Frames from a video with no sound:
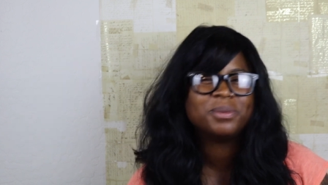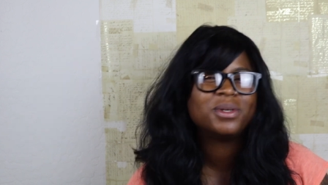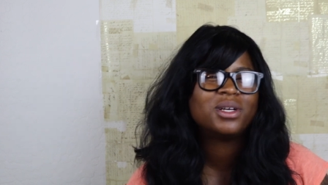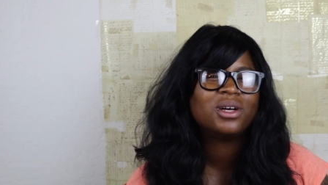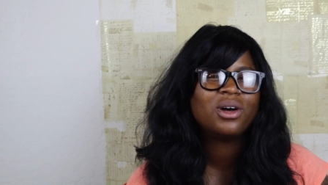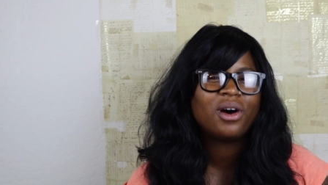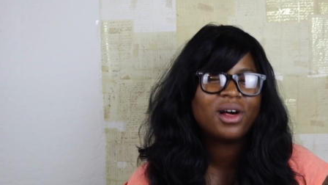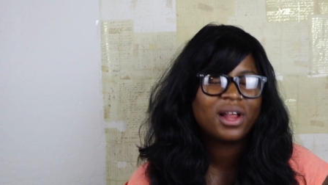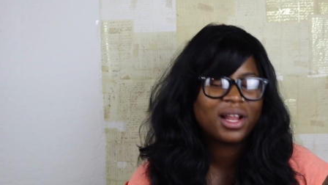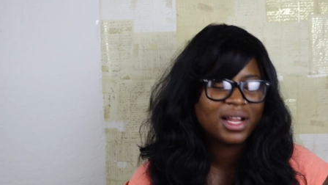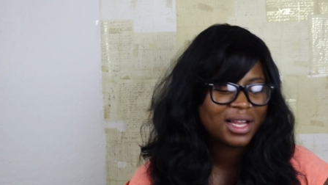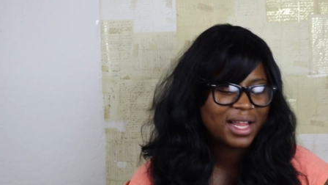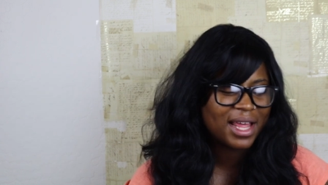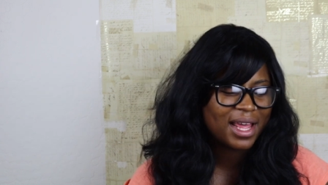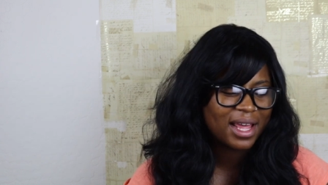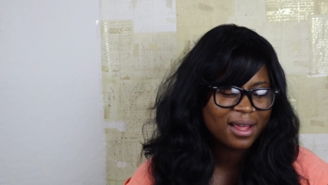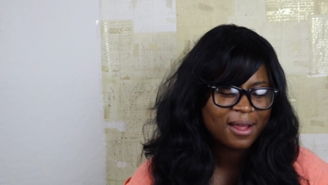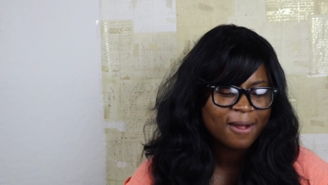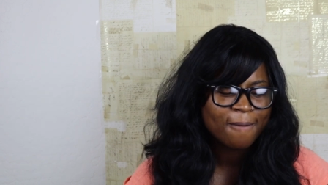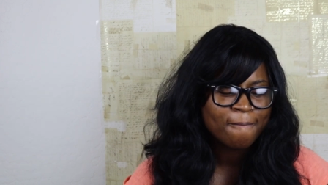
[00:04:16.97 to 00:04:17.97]
but all
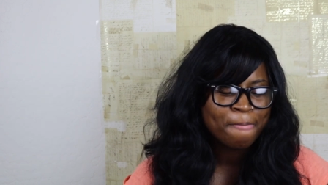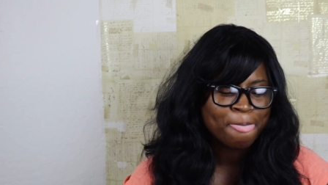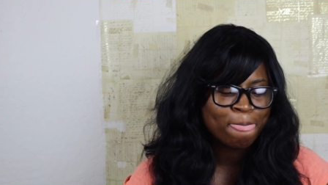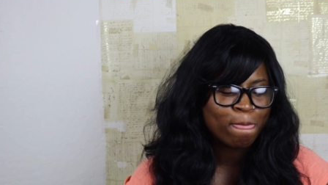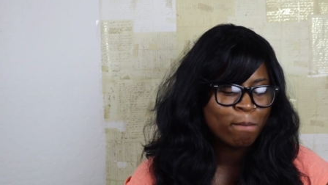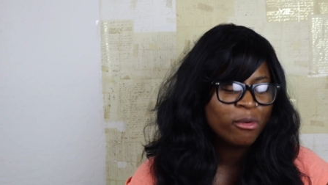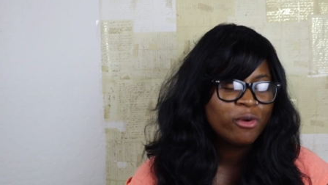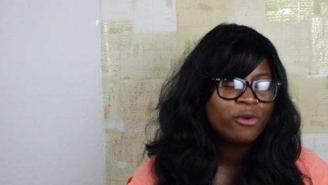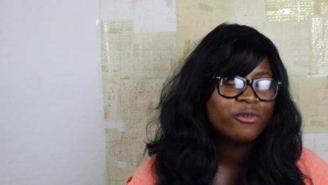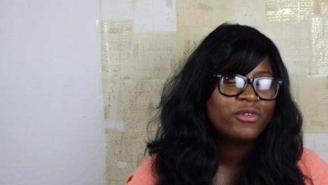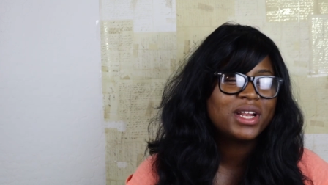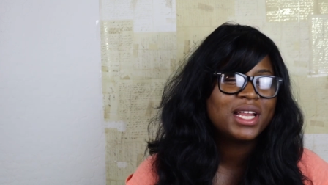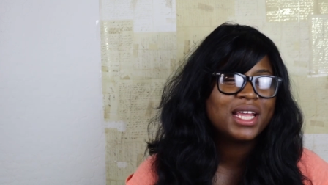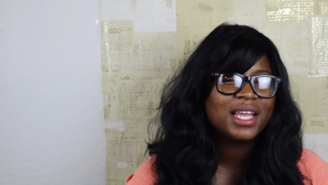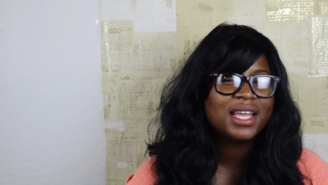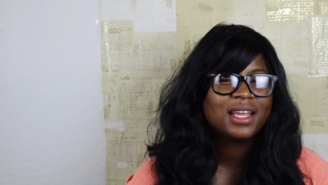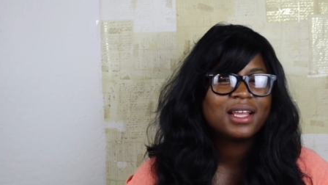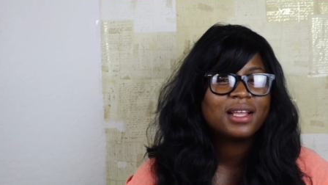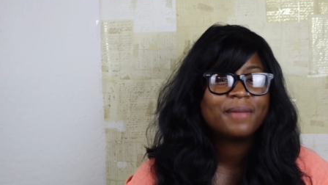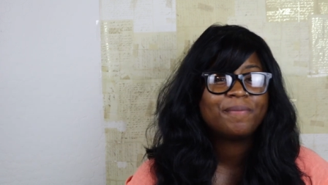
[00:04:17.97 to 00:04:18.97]
that moving
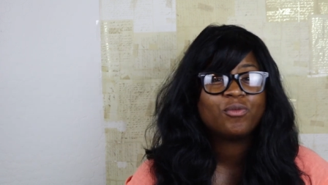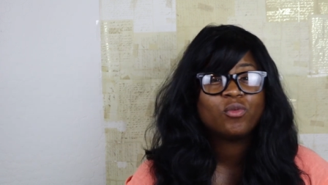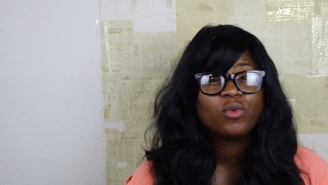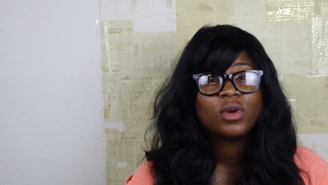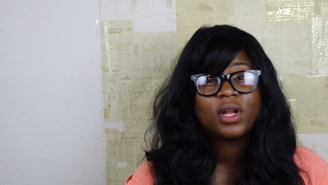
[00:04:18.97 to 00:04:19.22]
in,